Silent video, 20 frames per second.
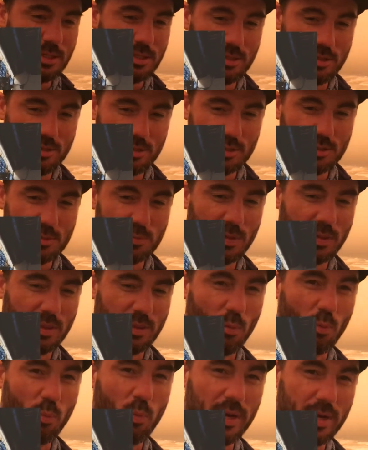and you just want the
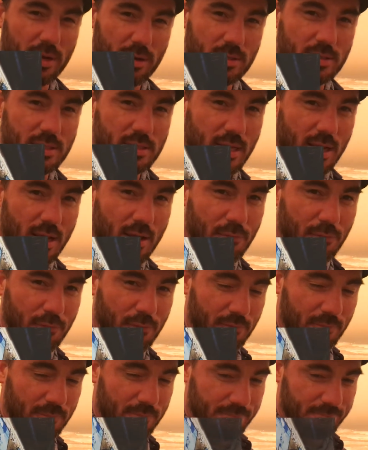weird stuff.
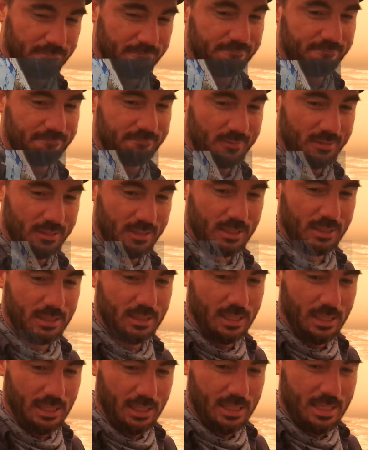
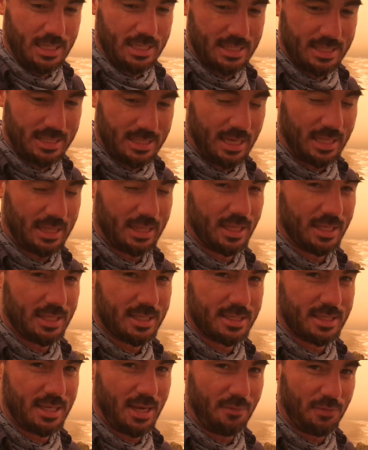This is like the
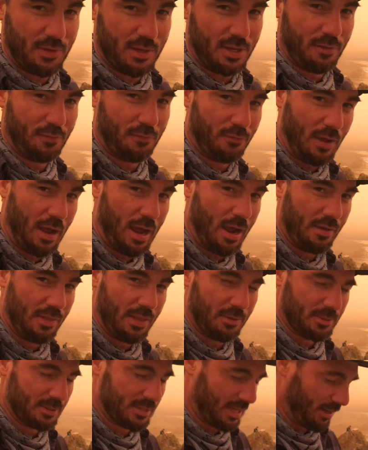stuff that you found
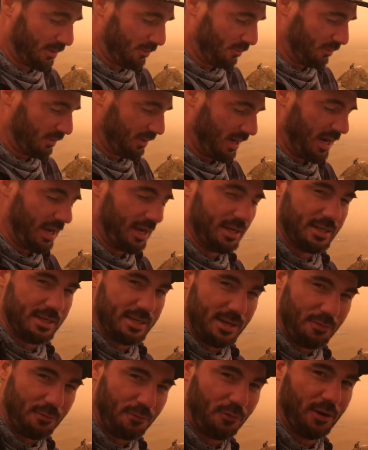that was like kind of
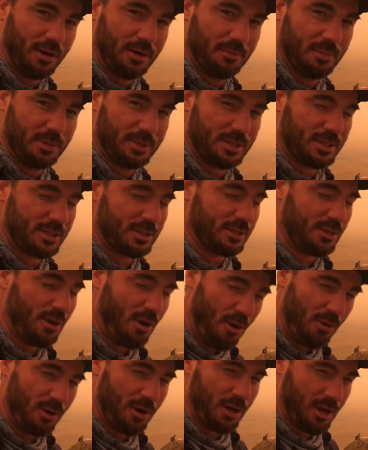different. It's
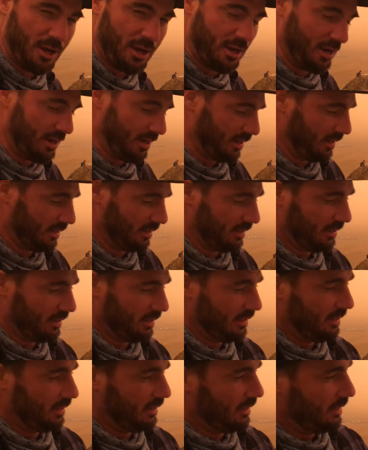so good.
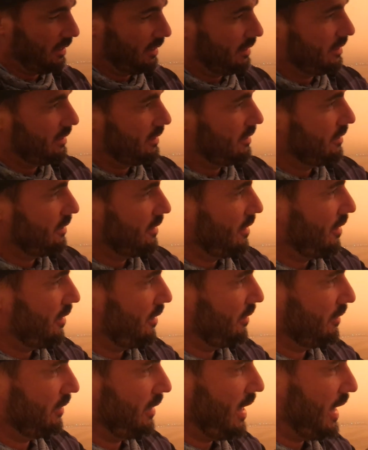
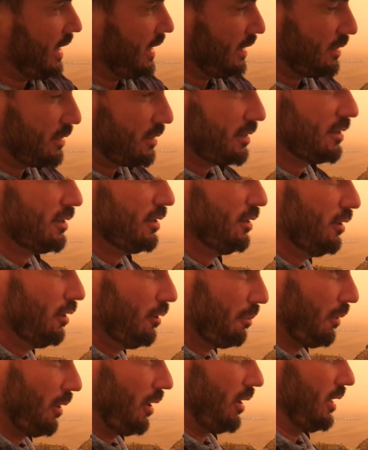So not
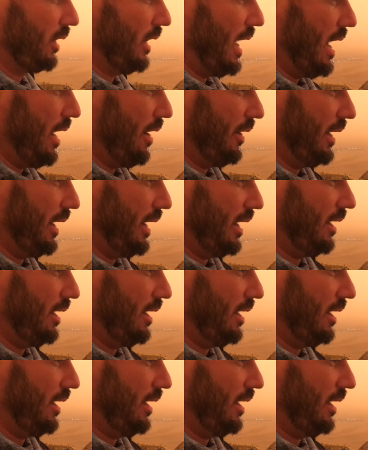super cloudy. I